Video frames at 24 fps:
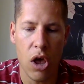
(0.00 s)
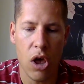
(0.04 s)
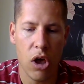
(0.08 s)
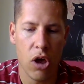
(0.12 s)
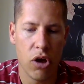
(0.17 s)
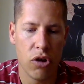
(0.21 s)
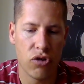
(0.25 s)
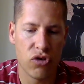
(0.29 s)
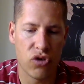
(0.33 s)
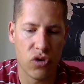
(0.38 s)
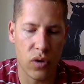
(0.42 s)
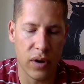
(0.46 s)

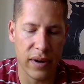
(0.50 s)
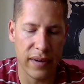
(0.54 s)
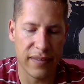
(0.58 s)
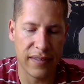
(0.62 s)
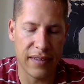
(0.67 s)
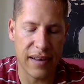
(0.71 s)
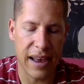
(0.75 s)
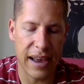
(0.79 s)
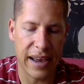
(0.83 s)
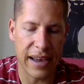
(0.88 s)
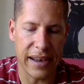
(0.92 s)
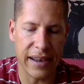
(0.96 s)
Choice
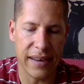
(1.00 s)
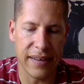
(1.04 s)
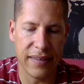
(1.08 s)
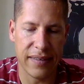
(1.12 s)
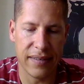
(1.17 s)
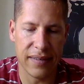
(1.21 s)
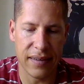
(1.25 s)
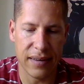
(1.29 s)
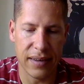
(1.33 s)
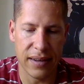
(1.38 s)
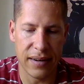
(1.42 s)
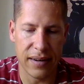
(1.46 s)
A,
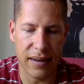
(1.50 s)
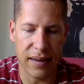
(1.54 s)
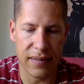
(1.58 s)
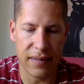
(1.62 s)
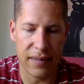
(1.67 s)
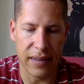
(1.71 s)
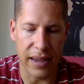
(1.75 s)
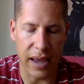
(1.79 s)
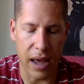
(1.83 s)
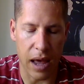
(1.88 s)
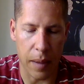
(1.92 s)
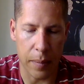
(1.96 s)
insulin, does
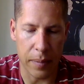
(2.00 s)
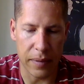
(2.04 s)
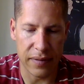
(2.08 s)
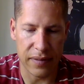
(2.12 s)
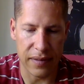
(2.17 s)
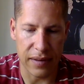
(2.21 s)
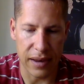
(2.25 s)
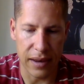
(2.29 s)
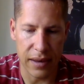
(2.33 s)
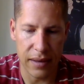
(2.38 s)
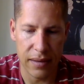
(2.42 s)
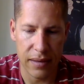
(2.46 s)
the
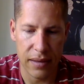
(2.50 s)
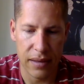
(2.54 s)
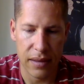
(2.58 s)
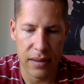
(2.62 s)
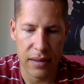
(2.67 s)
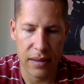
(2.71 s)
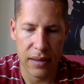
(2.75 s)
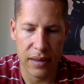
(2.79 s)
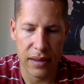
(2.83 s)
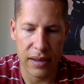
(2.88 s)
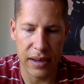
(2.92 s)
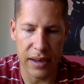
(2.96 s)
opposite.
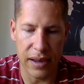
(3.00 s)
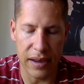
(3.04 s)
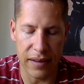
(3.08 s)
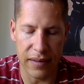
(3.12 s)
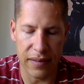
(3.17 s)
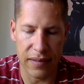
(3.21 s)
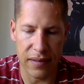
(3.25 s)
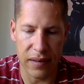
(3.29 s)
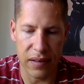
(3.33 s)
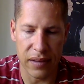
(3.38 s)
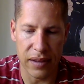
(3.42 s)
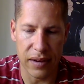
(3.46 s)

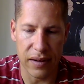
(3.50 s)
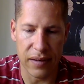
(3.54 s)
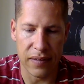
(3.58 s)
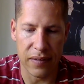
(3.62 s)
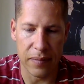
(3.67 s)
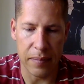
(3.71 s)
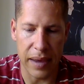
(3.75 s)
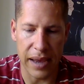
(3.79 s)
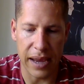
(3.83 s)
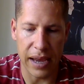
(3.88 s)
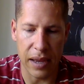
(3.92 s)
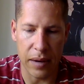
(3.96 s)
Insulin is
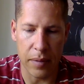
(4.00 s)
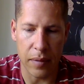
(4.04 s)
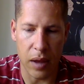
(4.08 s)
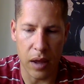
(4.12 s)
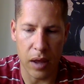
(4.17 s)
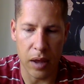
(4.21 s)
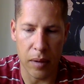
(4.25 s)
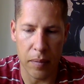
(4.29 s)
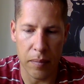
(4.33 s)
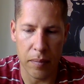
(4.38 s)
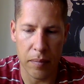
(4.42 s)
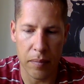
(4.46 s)
made
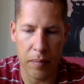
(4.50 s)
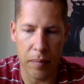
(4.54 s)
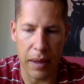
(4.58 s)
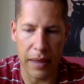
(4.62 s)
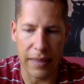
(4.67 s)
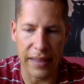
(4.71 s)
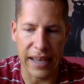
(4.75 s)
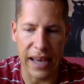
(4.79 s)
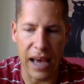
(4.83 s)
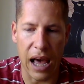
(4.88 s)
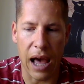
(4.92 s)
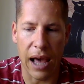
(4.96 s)
by
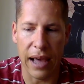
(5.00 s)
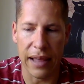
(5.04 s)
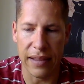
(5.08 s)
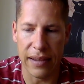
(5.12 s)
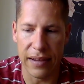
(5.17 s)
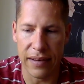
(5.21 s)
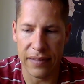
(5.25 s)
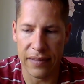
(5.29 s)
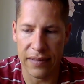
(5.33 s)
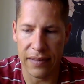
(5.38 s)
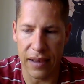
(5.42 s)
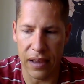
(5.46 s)
the
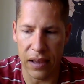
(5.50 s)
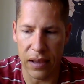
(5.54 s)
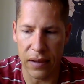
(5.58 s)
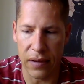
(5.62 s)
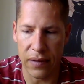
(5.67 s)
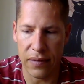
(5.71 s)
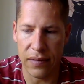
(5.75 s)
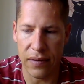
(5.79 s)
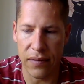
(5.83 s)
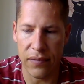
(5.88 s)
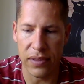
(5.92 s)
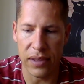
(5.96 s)
islet
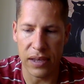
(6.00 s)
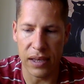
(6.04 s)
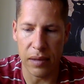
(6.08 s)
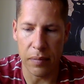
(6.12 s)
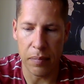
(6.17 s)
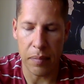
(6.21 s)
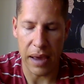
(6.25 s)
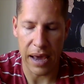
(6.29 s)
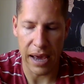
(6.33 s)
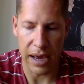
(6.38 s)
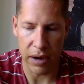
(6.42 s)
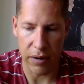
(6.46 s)
cells of the
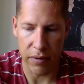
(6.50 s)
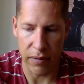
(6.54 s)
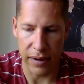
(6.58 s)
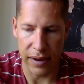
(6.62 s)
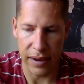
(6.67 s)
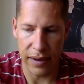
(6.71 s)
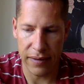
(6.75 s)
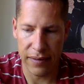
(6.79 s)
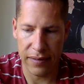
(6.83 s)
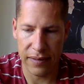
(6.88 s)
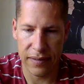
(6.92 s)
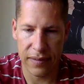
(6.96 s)

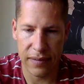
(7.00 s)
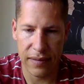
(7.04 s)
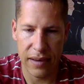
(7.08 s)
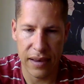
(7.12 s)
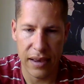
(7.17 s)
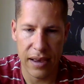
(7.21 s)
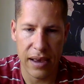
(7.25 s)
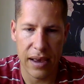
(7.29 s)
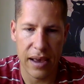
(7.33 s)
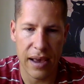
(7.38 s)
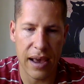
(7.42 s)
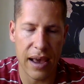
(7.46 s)
pancreas,
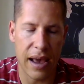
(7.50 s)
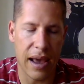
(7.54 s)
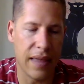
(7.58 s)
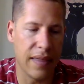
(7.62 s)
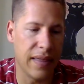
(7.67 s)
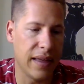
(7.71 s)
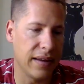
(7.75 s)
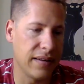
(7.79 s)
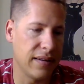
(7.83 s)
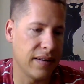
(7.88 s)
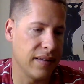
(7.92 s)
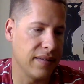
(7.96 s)
and
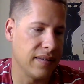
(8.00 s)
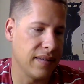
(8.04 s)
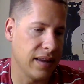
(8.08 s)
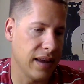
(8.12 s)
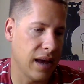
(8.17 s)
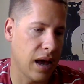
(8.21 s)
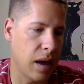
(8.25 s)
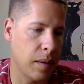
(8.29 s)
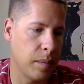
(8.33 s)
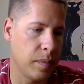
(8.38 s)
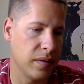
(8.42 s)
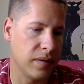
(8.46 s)
that does the
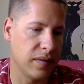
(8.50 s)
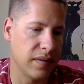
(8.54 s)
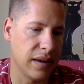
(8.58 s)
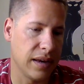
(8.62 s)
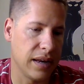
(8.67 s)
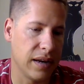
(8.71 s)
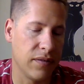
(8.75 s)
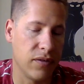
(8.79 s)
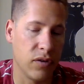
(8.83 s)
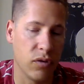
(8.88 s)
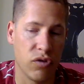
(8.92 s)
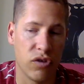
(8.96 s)

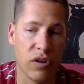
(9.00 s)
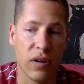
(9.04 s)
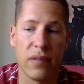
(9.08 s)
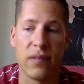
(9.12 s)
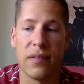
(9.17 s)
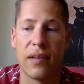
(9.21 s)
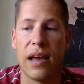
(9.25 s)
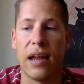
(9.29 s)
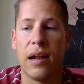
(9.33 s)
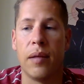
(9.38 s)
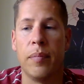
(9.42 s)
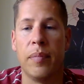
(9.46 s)
opposite. If you
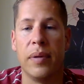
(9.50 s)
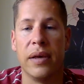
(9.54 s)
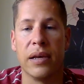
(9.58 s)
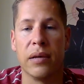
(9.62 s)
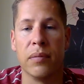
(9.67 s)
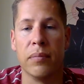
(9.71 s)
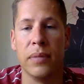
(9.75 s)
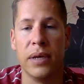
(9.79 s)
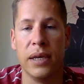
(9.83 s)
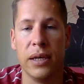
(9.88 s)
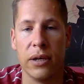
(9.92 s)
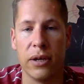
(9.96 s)
just had a big
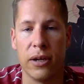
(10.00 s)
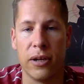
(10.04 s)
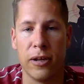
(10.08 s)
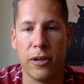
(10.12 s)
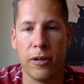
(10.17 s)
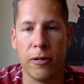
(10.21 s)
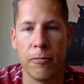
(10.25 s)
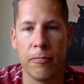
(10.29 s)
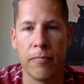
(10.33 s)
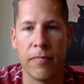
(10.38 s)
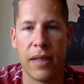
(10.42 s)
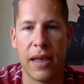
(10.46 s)
meal
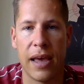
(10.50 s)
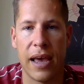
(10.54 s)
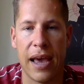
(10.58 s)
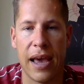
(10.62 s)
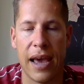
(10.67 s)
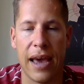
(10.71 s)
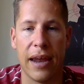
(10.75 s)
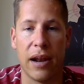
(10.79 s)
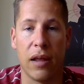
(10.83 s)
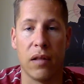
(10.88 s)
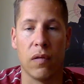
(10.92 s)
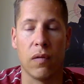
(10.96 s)

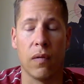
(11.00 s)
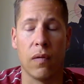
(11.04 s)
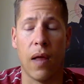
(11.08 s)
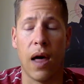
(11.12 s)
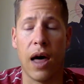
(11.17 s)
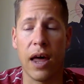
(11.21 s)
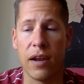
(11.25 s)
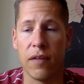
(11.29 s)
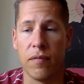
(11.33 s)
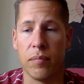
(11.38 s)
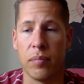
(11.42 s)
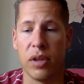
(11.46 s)
and a
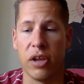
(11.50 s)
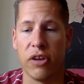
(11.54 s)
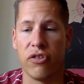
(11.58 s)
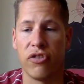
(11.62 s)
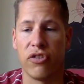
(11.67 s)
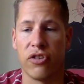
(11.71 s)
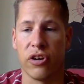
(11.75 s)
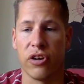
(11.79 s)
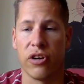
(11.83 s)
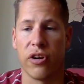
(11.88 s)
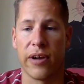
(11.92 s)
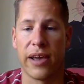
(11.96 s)
lot of blood
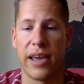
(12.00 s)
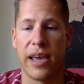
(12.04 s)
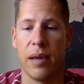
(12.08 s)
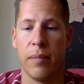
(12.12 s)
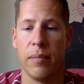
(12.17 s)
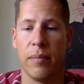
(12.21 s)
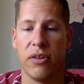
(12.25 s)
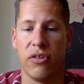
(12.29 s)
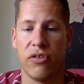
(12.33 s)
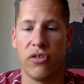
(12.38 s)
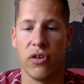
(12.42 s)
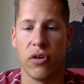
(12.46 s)
sugar
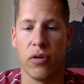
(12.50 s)
came into your